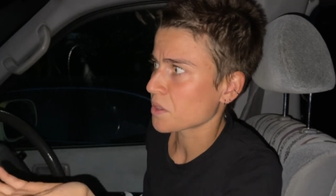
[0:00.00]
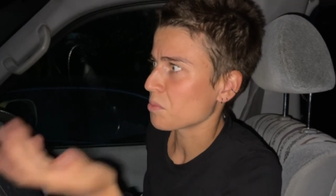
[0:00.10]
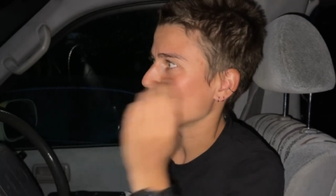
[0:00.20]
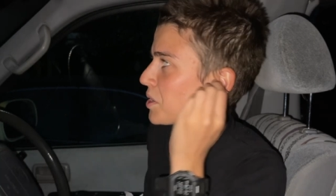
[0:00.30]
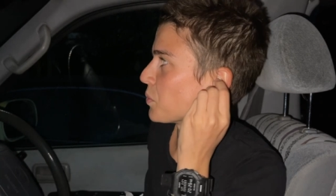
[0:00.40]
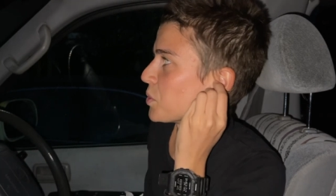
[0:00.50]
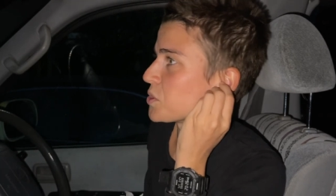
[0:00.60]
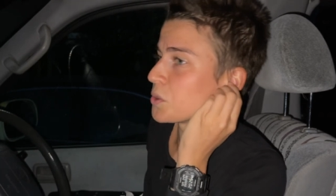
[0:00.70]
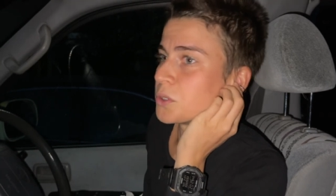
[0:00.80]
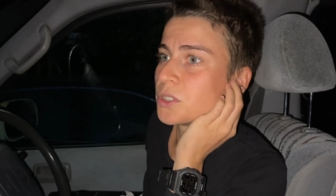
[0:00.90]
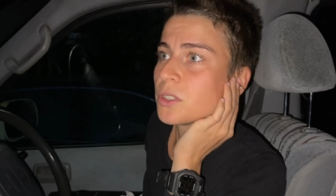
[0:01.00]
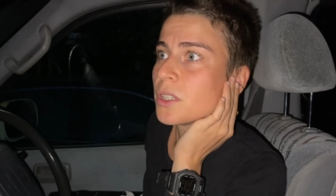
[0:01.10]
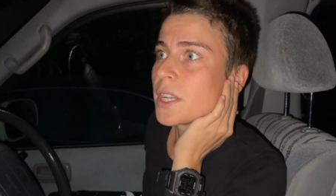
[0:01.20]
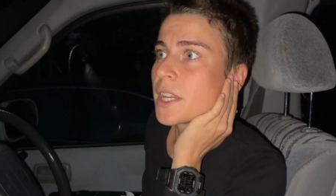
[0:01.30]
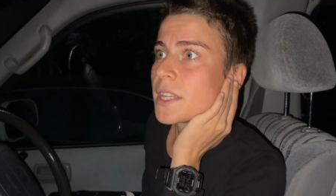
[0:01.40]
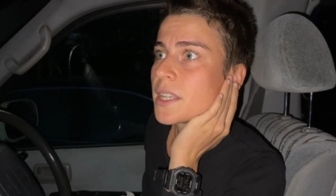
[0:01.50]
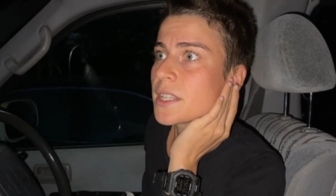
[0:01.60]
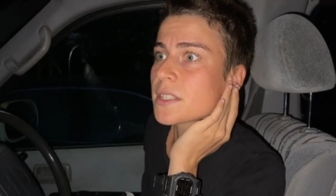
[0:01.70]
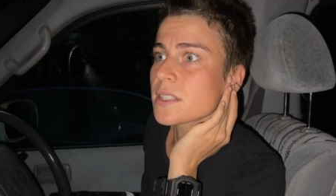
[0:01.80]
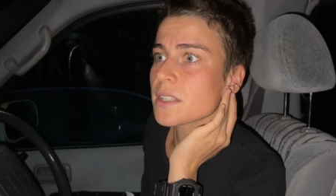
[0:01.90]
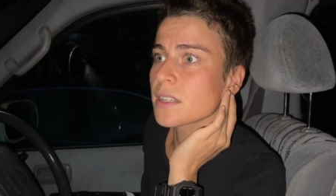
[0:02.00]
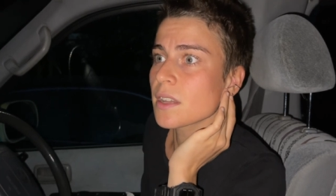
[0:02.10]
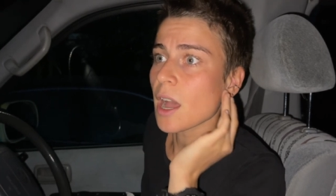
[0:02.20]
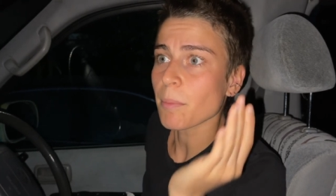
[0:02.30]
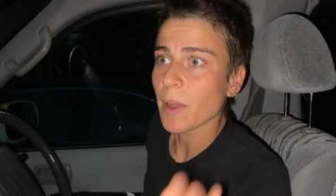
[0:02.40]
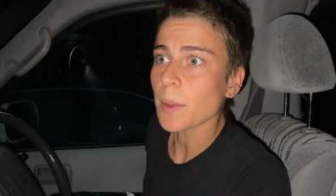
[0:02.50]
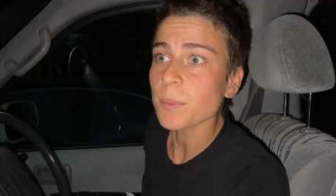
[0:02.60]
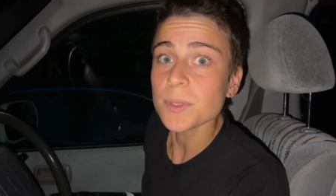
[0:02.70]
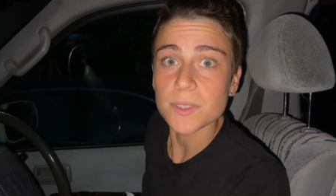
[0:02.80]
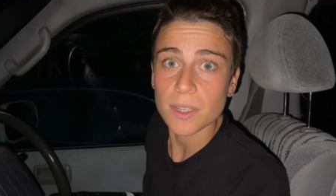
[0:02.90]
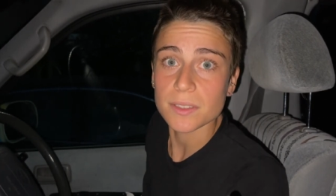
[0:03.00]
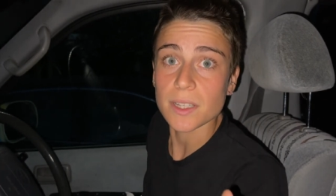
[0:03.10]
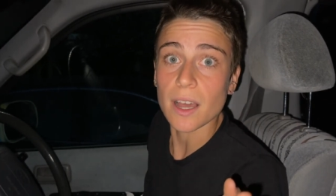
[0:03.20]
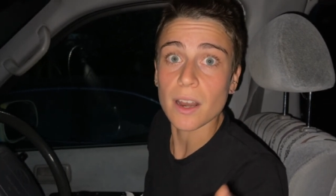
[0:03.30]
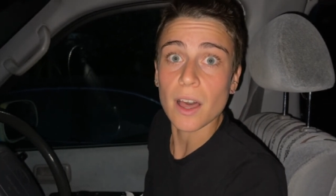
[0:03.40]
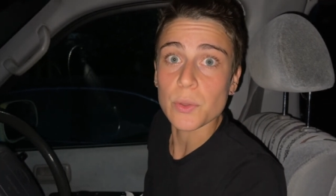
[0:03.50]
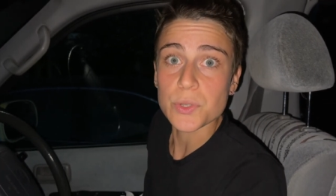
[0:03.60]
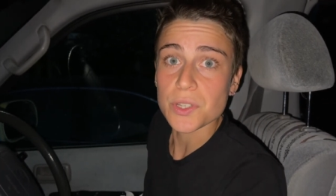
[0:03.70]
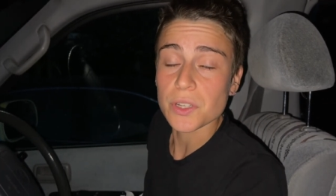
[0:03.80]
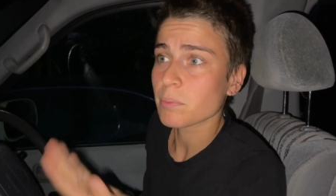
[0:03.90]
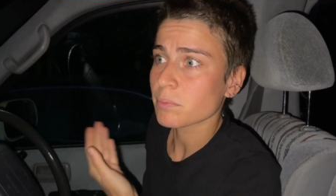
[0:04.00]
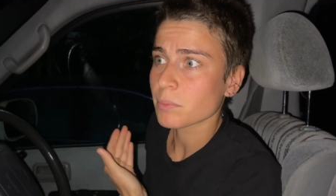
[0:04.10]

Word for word: the beer we told you, is uh, a pub that allows uh,